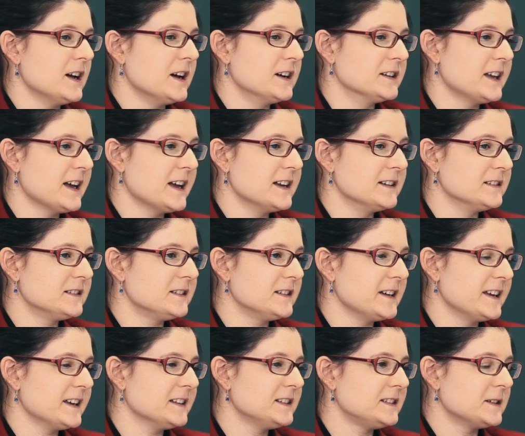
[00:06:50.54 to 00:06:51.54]
again,
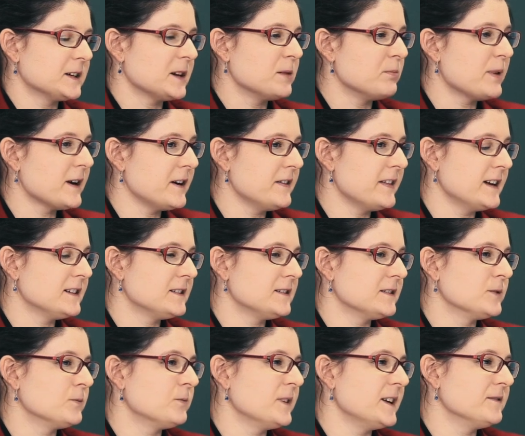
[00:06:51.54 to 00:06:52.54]
I guess to compare that to
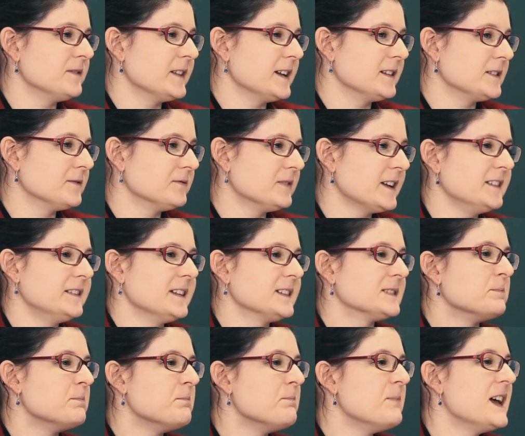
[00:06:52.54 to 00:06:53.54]
the wavelength of light,
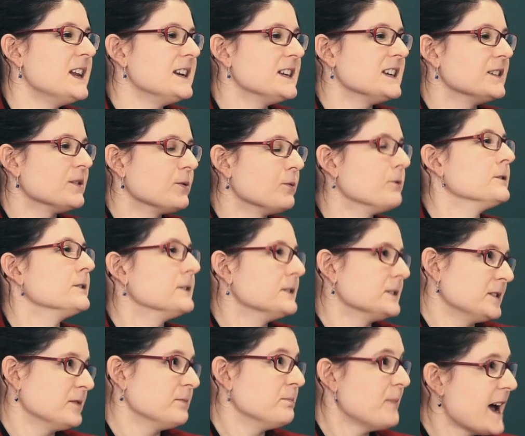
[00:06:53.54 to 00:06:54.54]
that's many
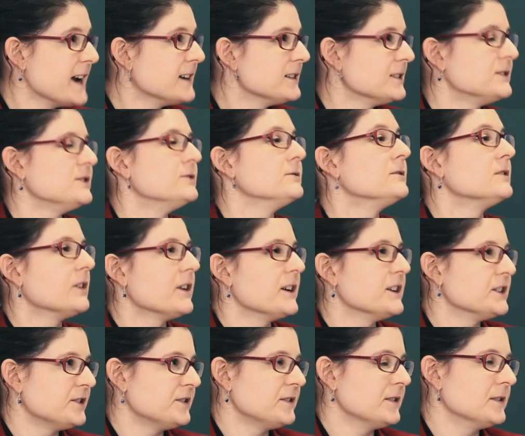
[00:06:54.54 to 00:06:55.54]
orders of magnitude
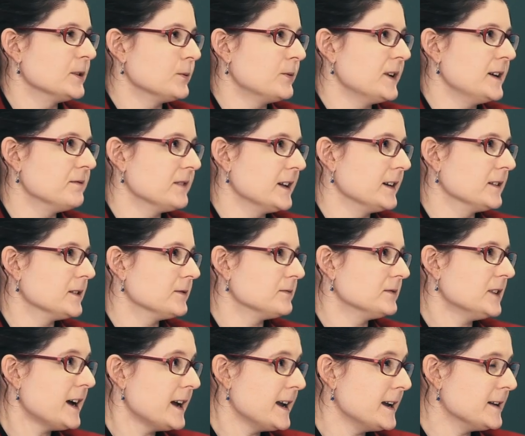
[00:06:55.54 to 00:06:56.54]
larger than the wavelength of
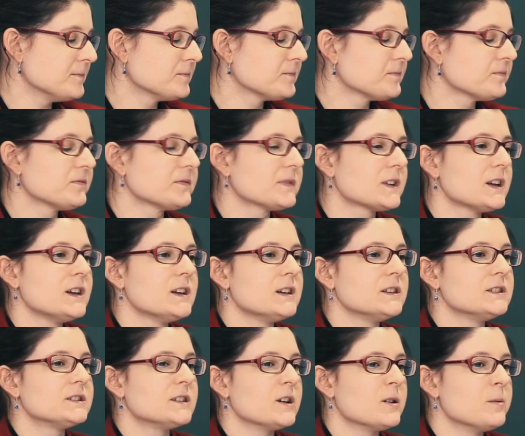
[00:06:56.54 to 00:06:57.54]
light.
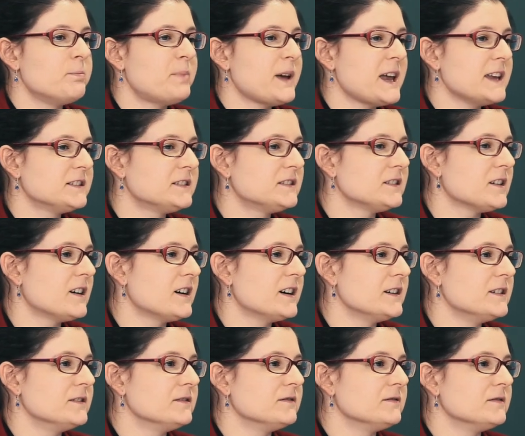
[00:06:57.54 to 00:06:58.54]
So based
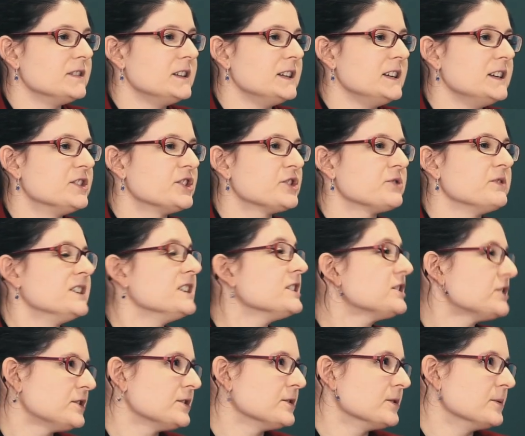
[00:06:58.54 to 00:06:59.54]
on the
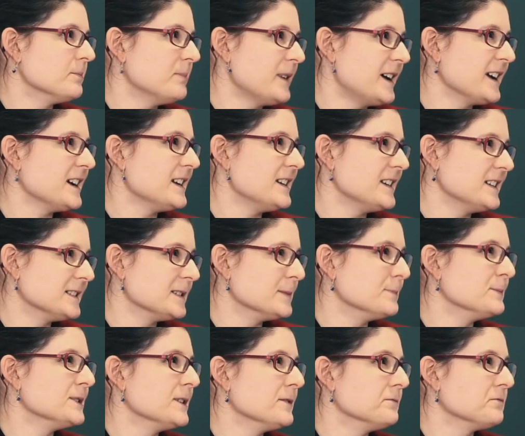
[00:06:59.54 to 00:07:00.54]
traditional
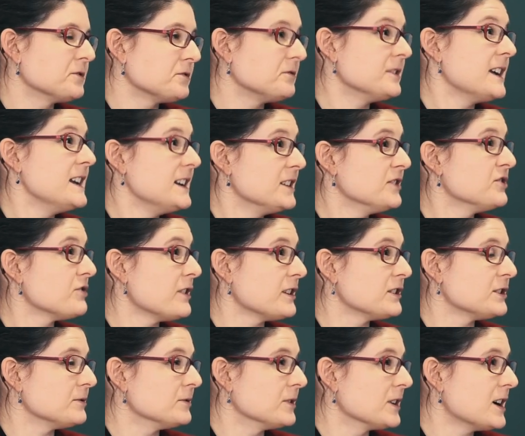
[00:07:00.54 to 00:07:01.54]
mechanisms of creating
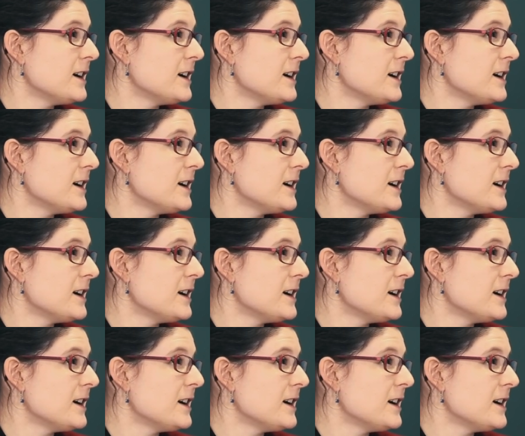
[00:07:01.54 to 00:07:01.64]
structural